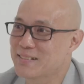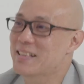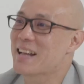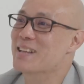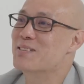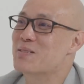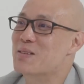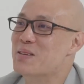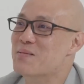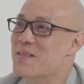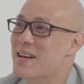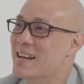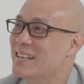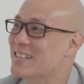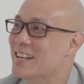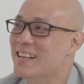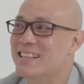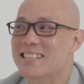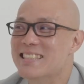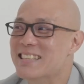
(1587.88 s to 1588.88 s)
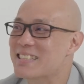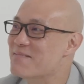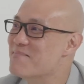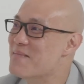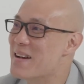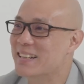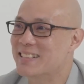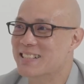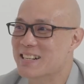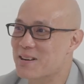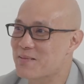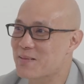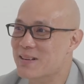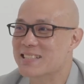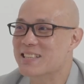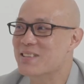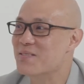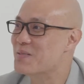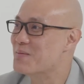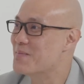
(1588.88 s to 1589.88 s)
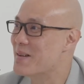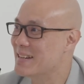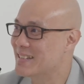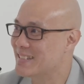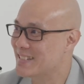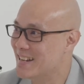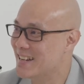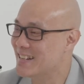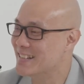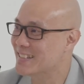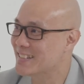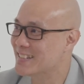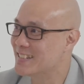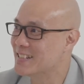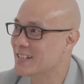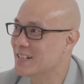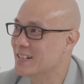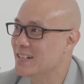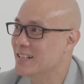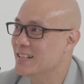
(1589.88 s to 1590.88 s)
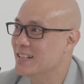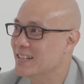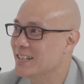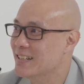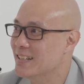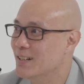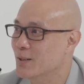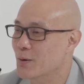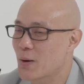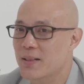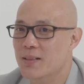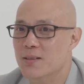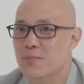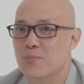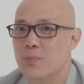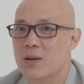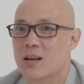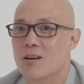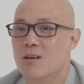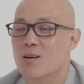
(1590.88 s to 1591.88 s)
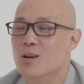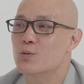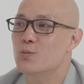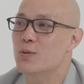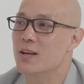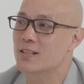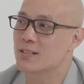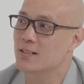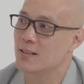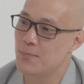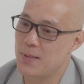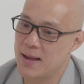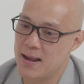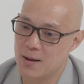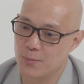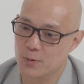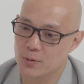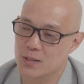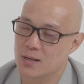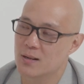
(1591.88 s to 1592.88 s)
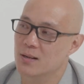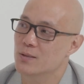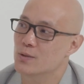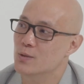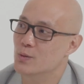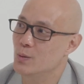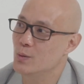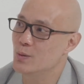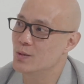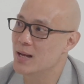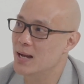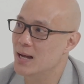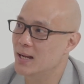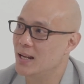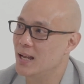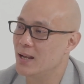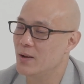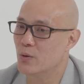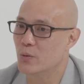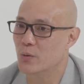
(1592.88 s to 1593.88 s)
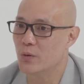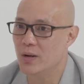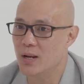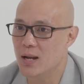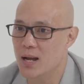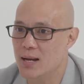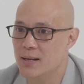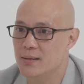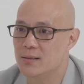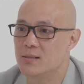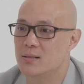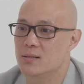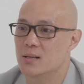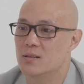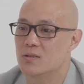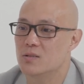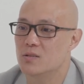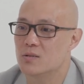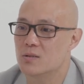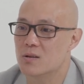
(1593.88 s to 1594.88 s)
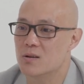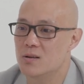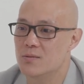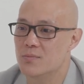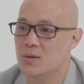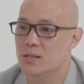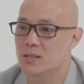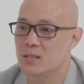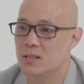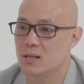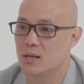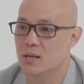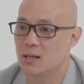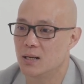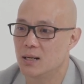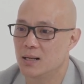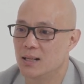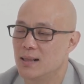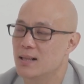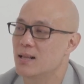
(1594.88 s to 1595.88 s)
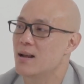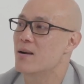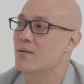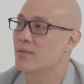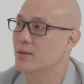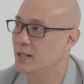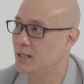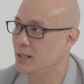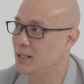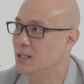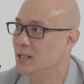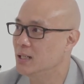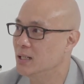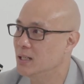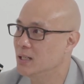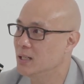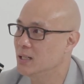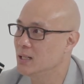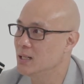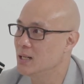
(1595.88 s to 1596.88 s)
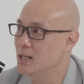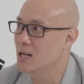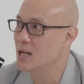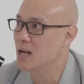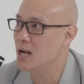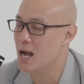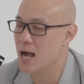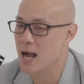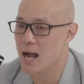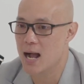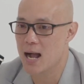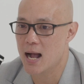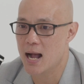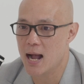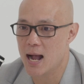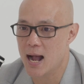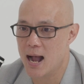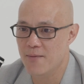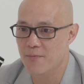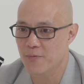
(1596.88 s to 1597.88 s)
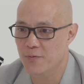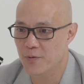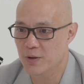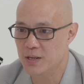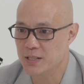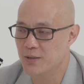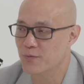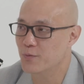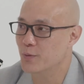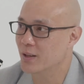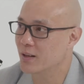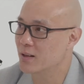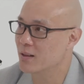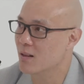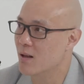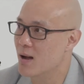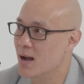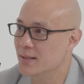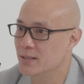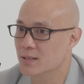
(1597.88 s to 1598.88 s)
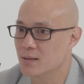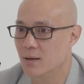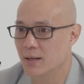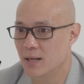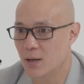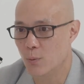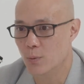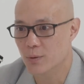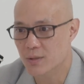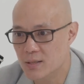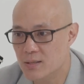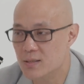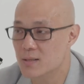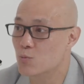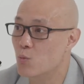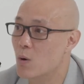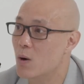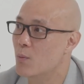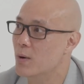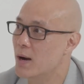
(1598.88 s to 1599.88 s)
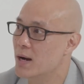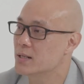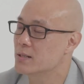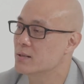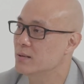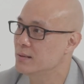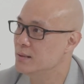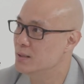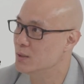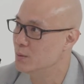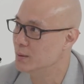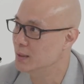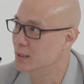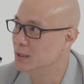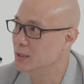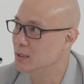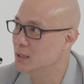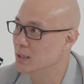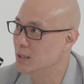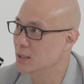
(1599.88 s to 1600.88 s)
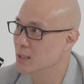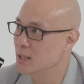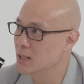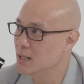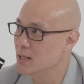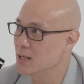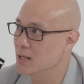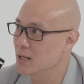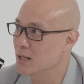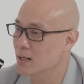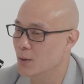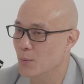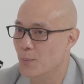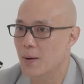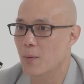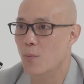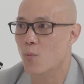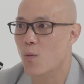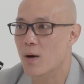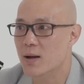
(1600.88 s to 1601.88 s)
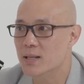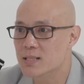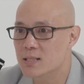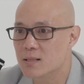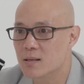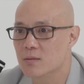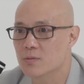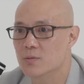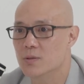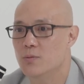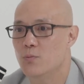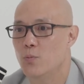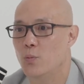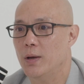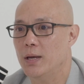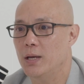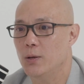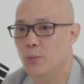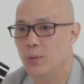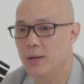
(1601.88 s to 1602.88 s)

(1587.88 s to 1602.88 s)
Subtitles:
That's what I mean. So it just doesn't match up. It doesn't even make sense, And because we actually be able to kind of do that, it creates so much clarity and vision for the client to go, okay, well, this is what we're actually doing, But once we